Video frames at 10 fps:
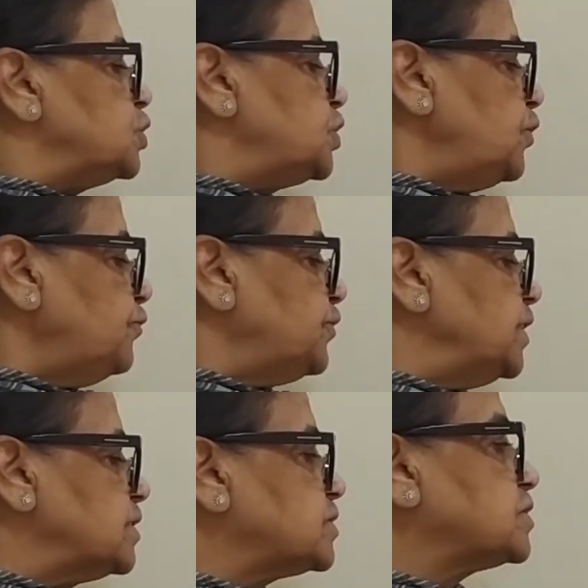shift
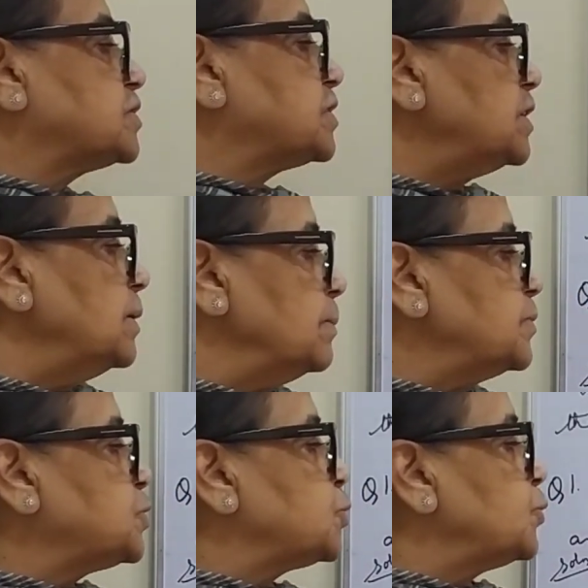these
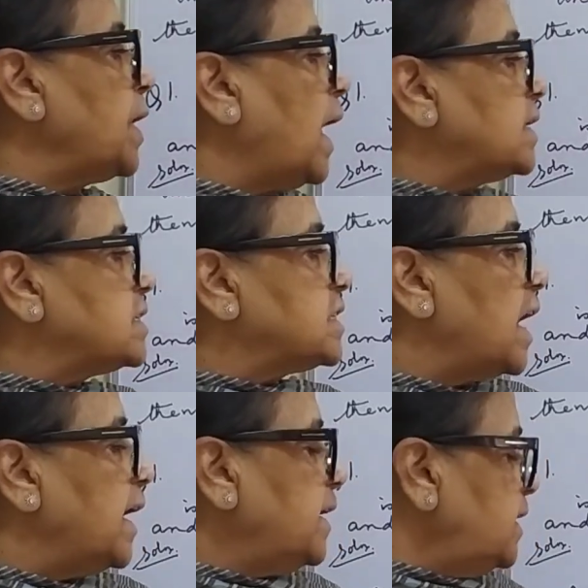terms to that
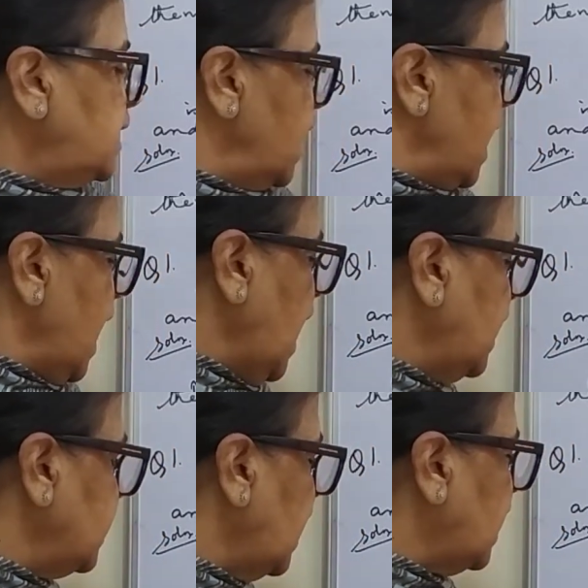side
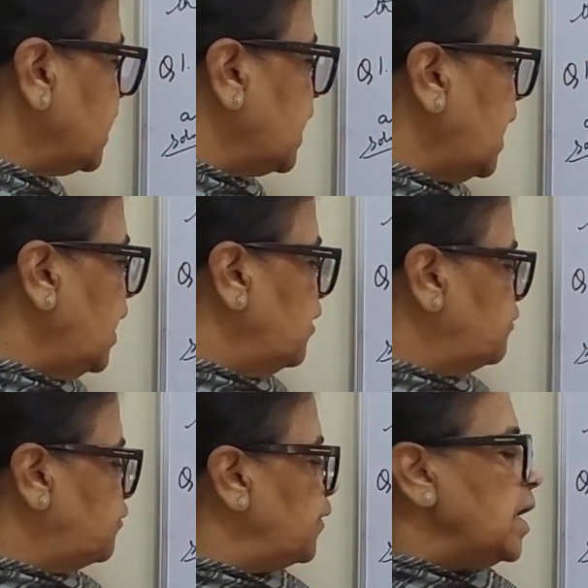and I
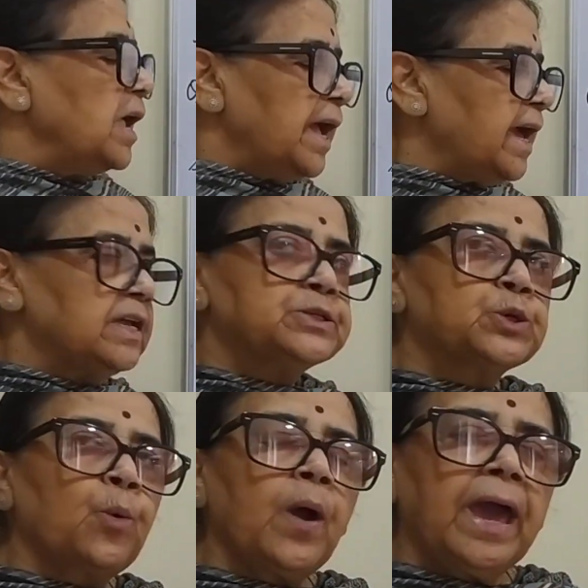have x
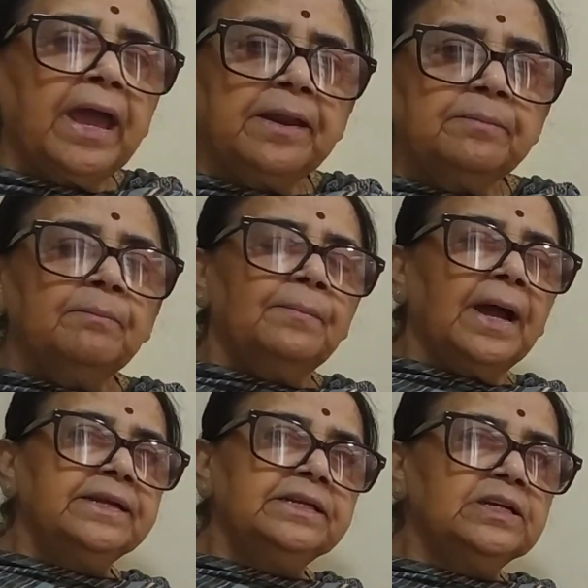square
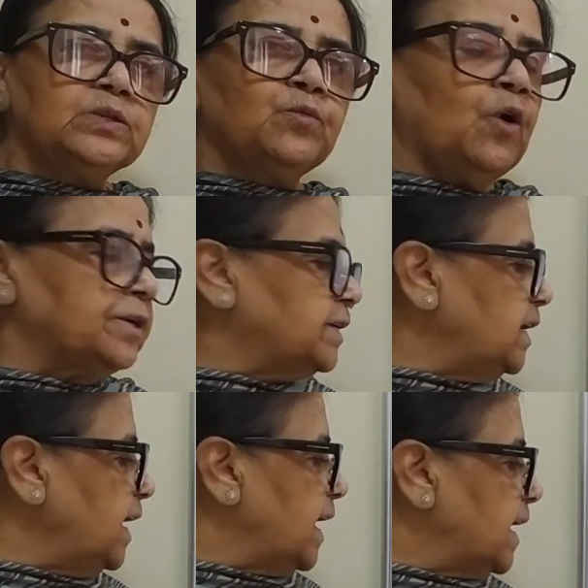minus
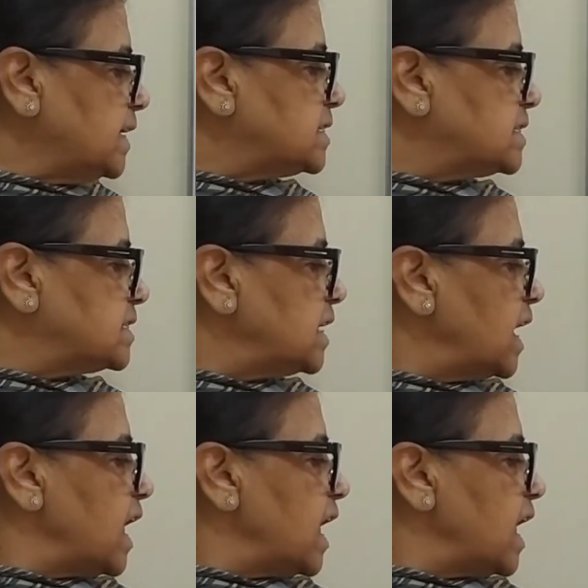40x